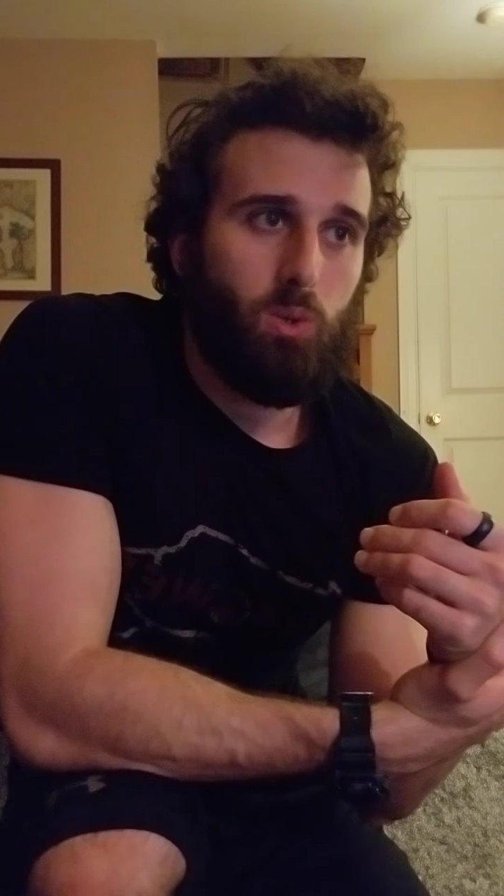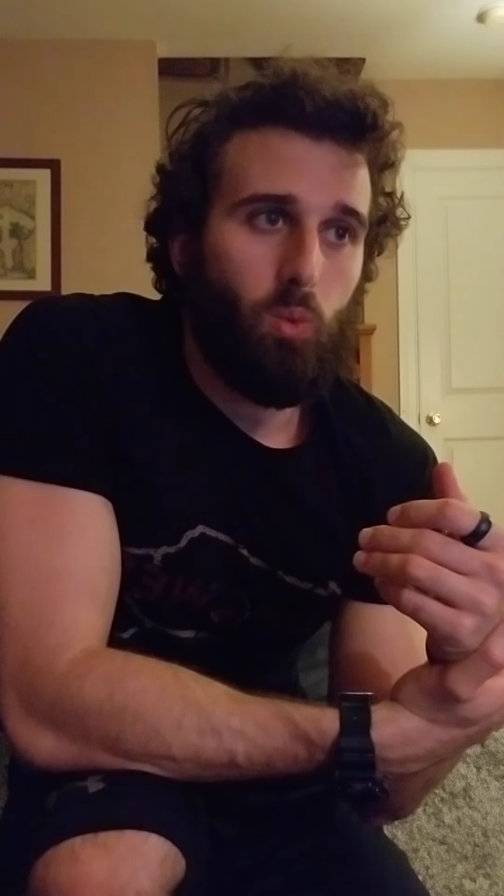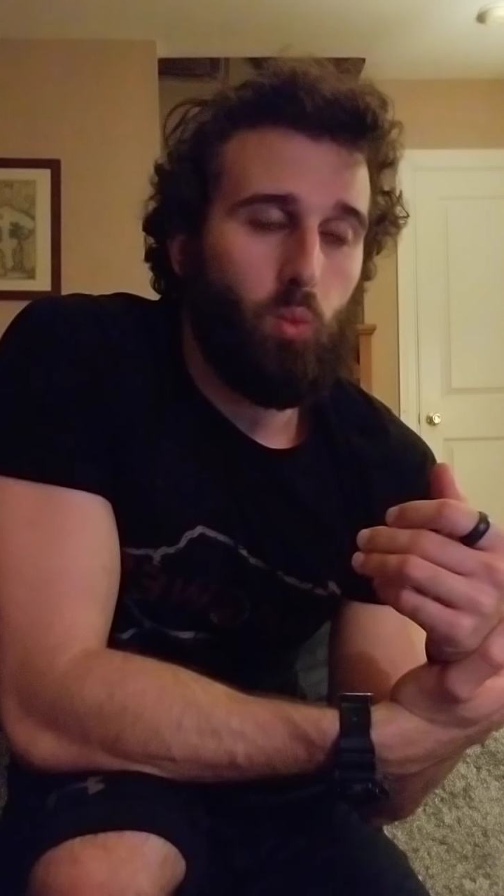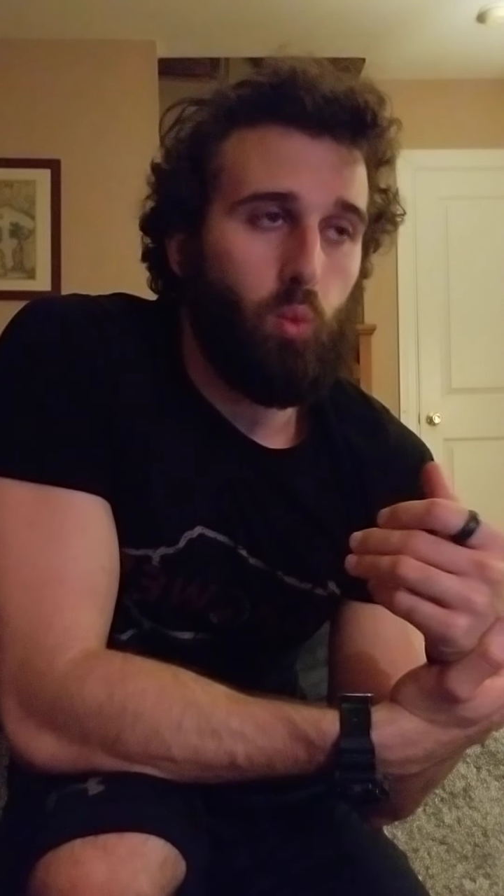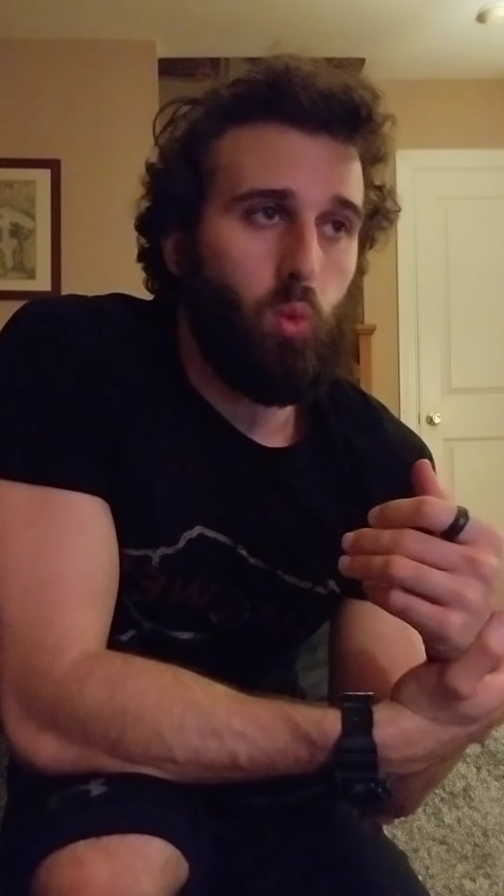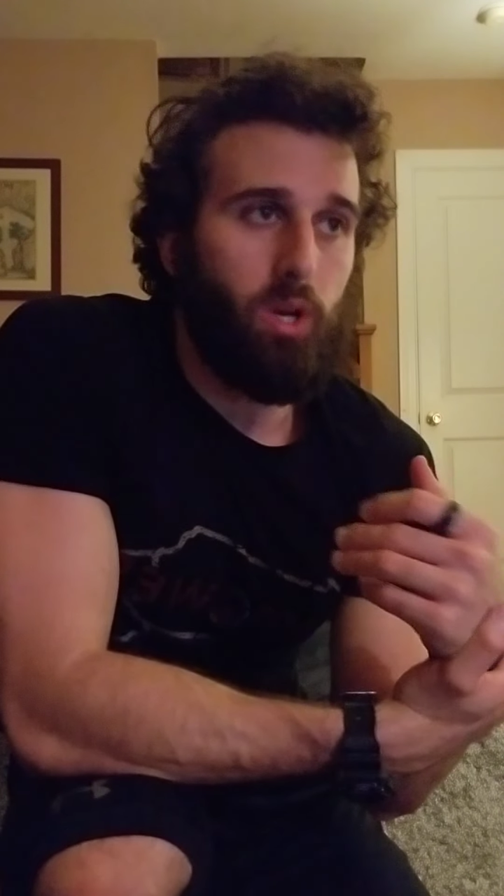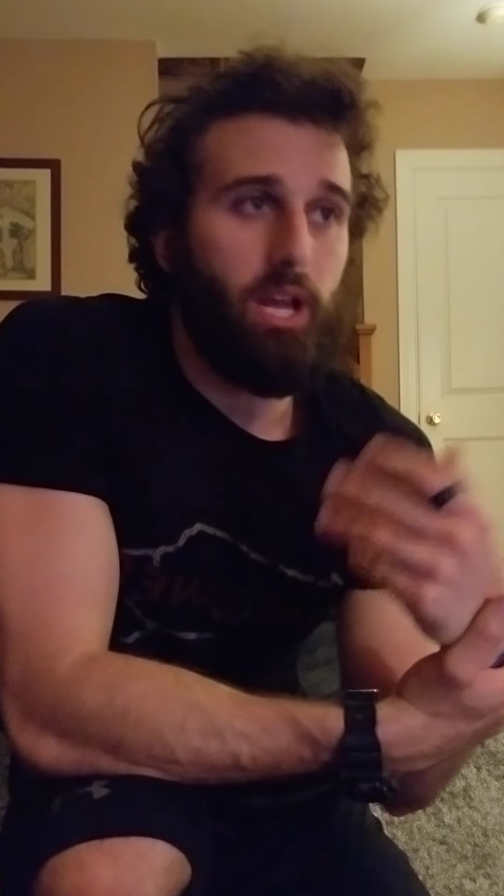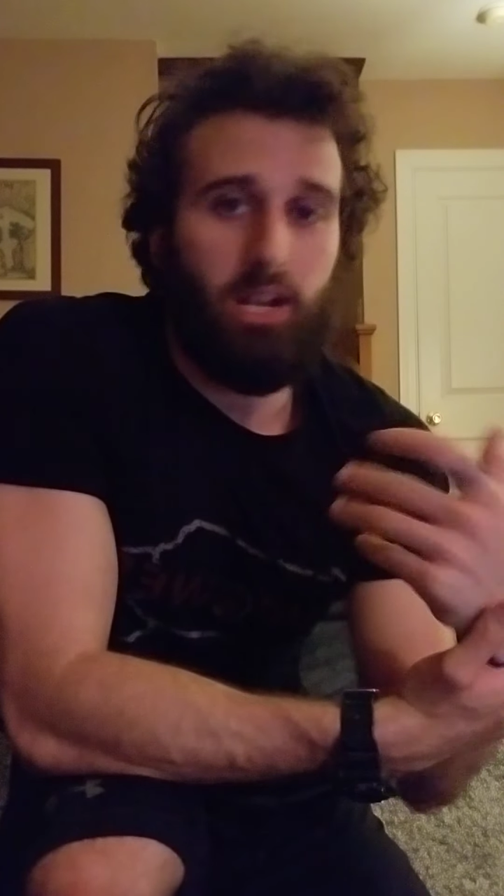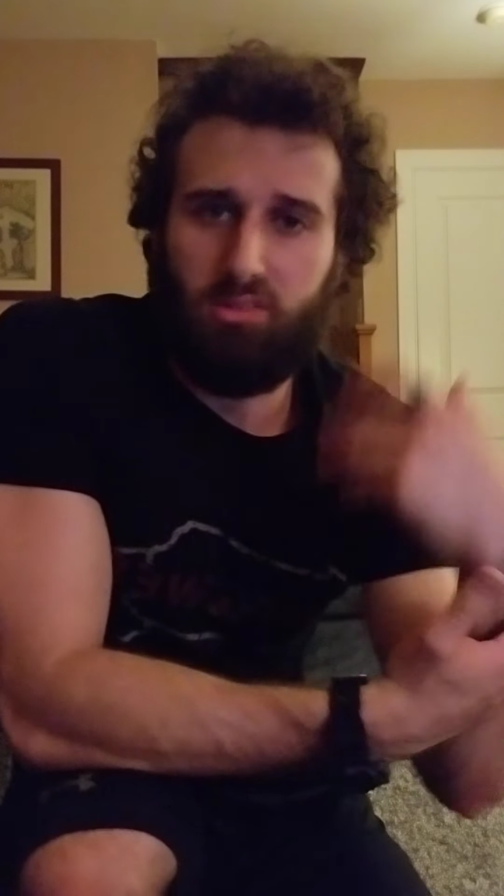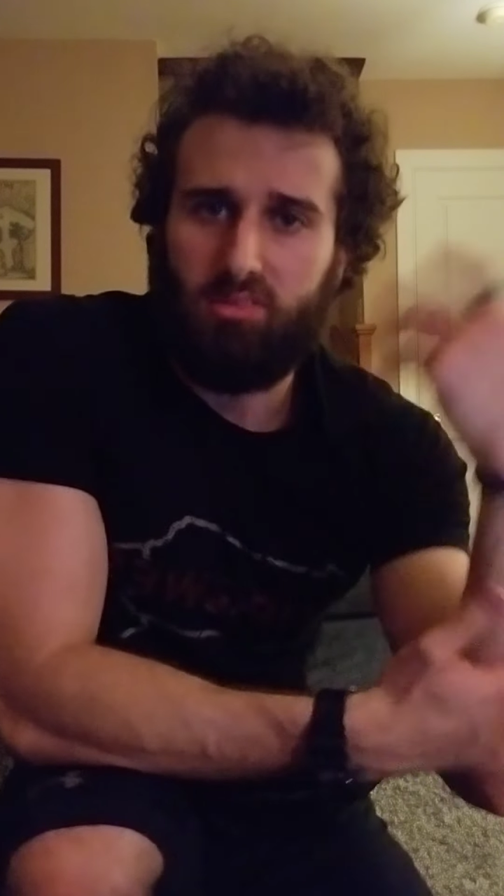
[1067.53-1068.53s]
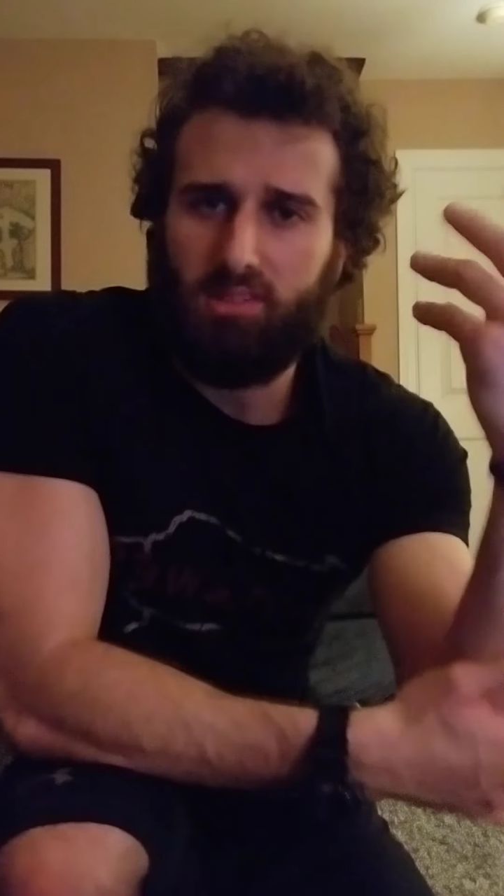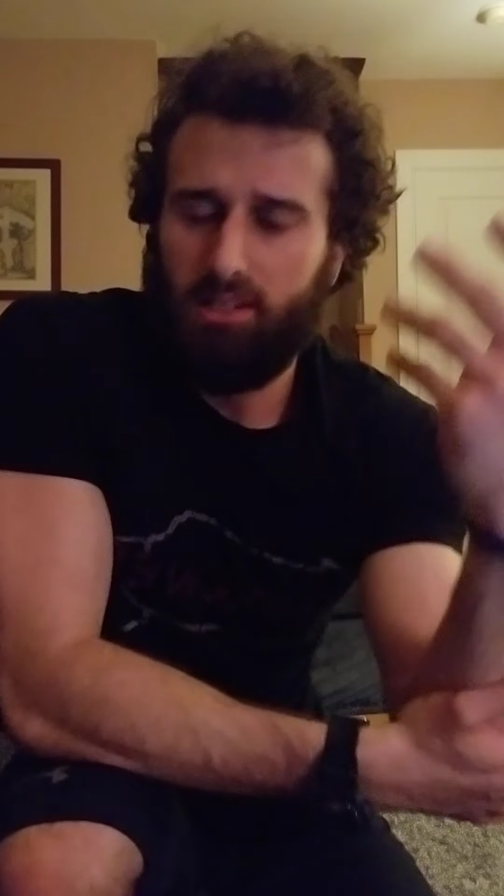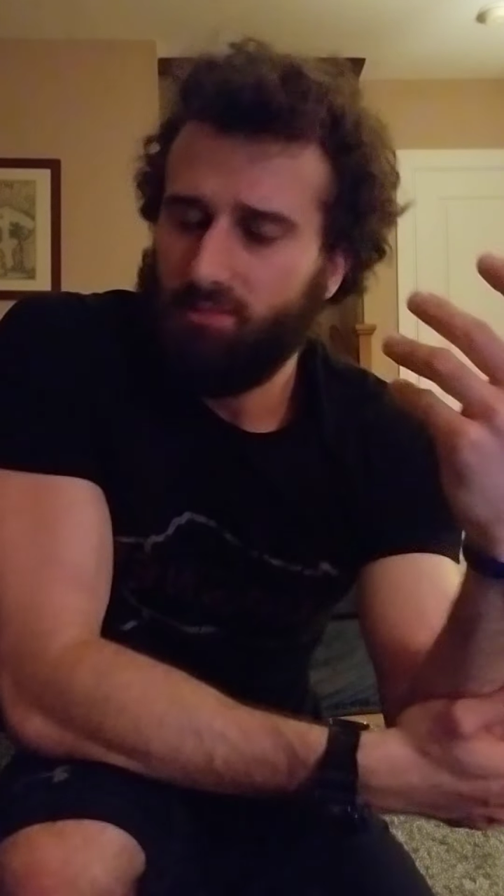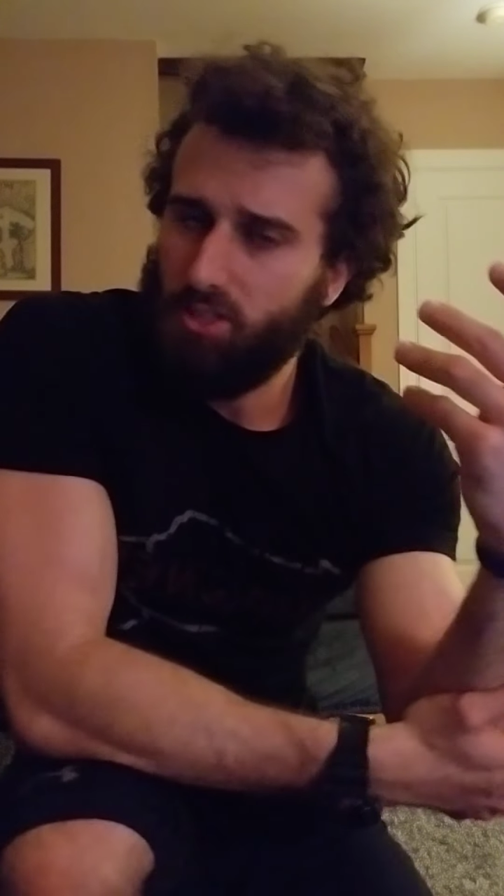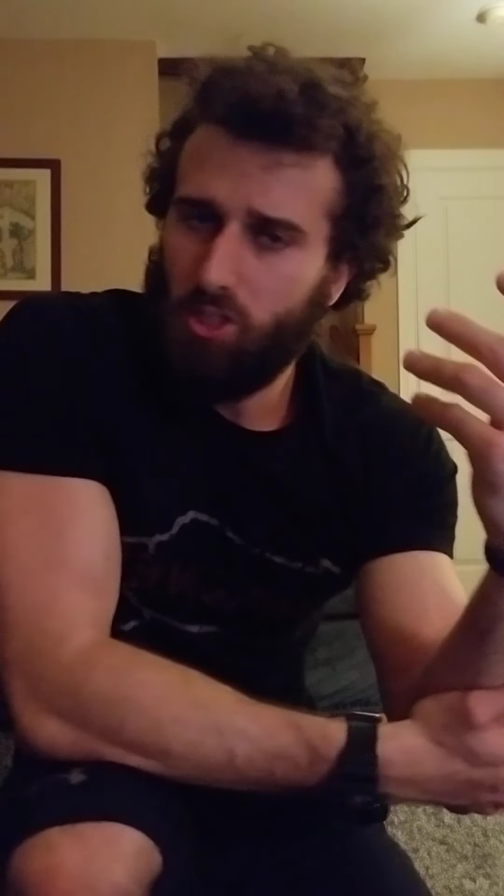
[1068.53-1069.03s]
what
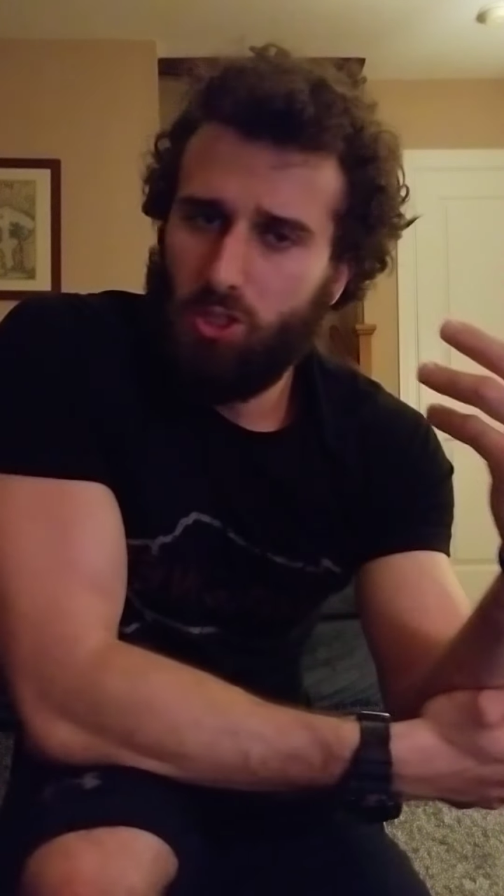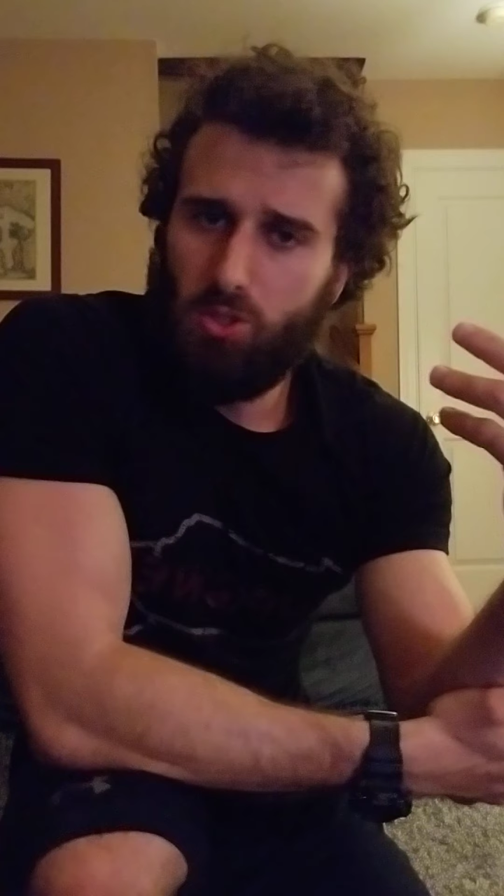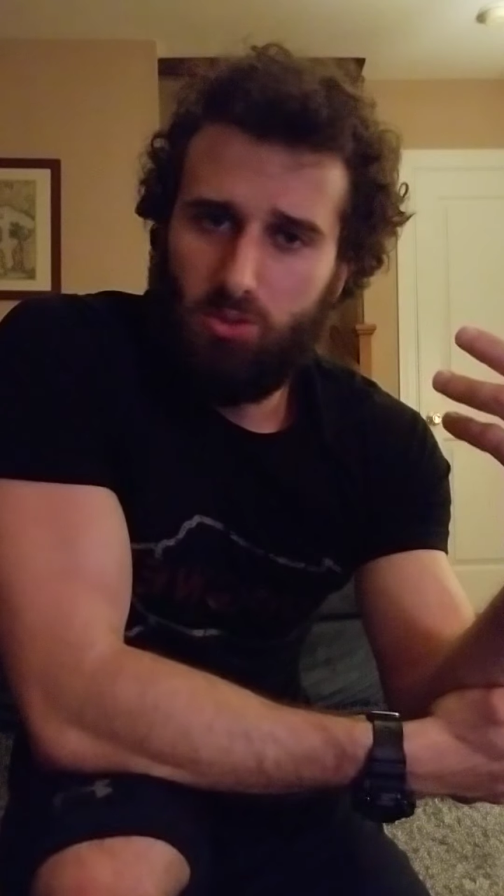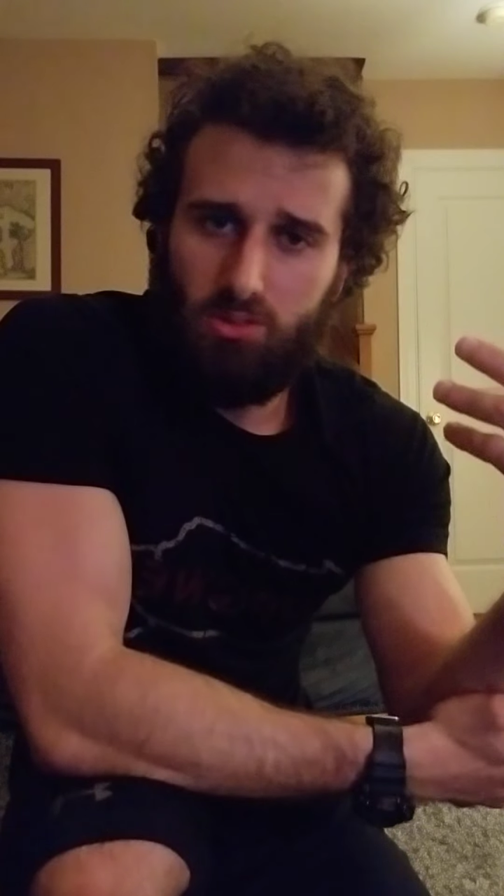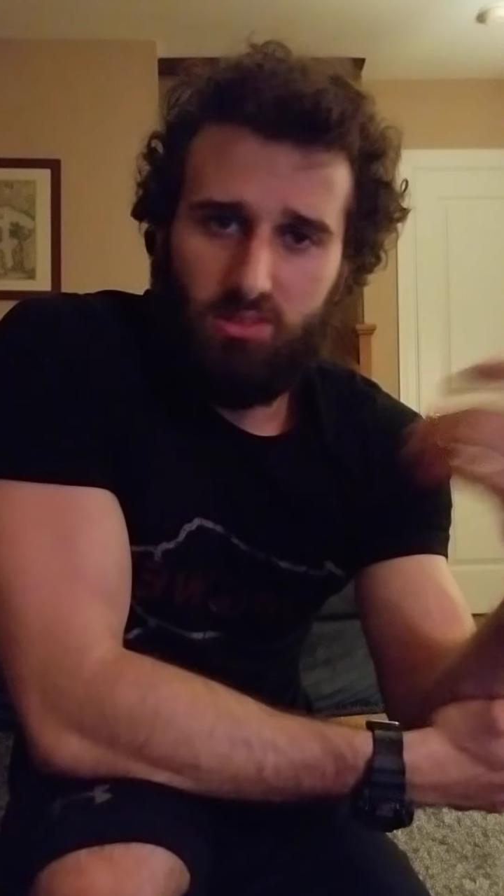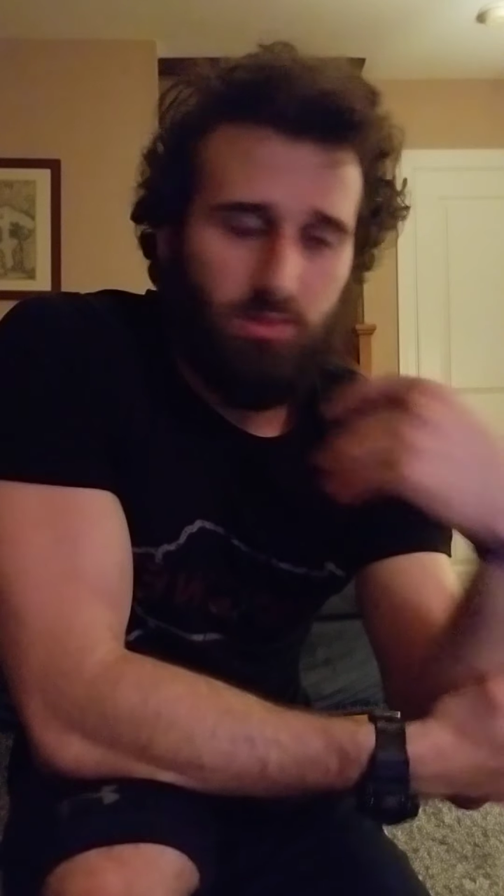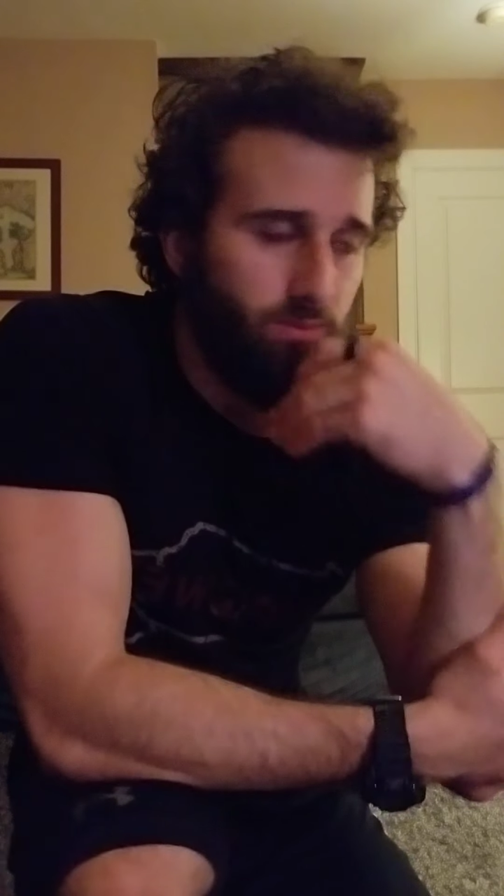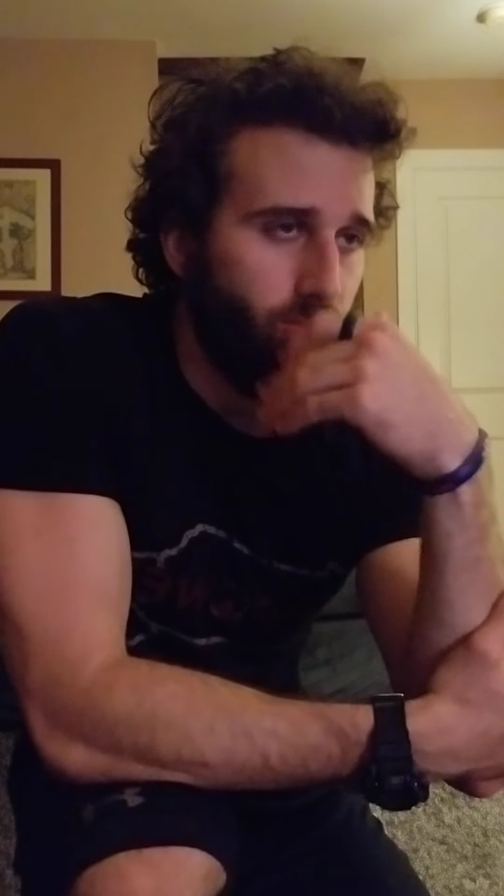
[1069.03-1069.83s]
exercise to choose